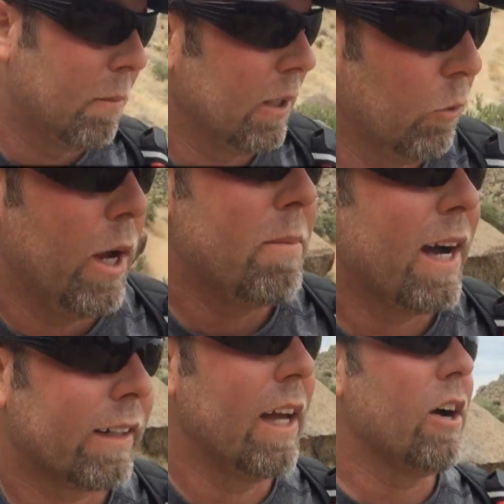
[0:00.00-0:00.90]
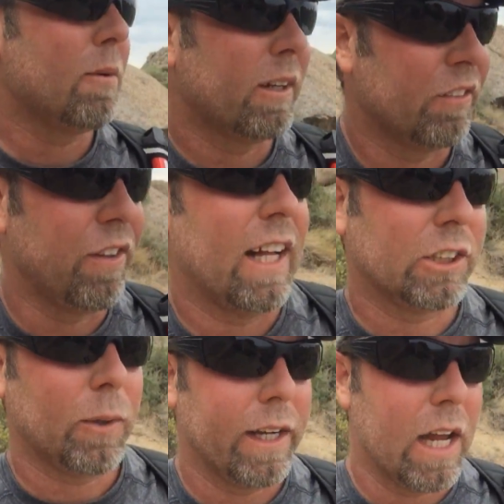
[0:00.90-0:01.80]
On the way back down. I'm on the
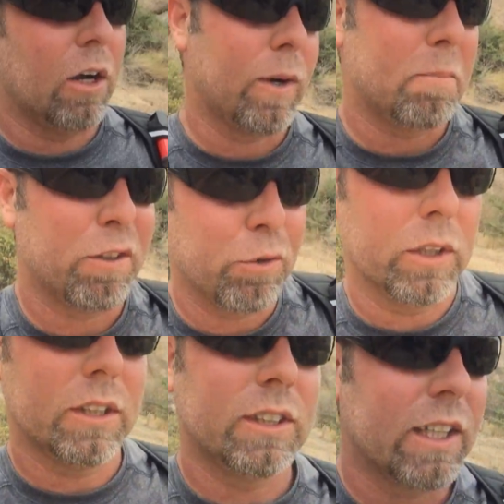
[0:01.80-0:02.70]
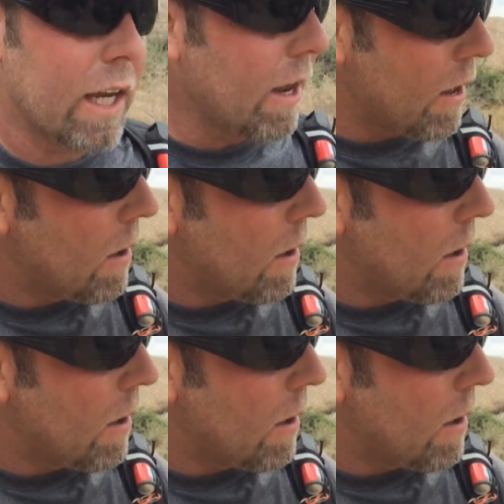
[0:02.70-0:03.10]
flats right now, right before the descent.